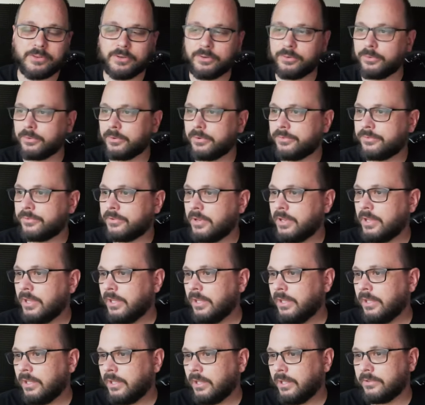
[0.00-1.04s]
out the doors.
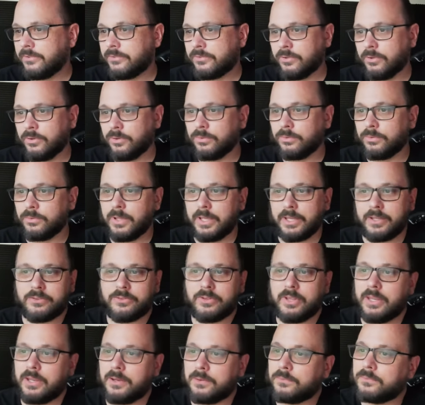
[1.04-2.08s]
And so like
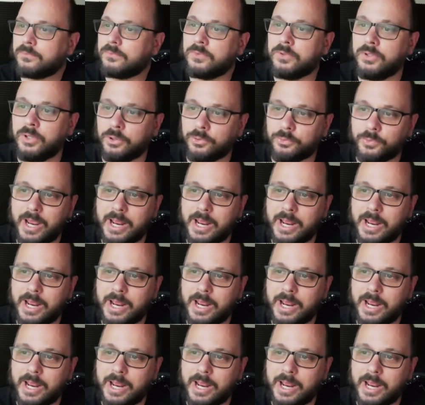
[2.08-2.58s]
say, you know,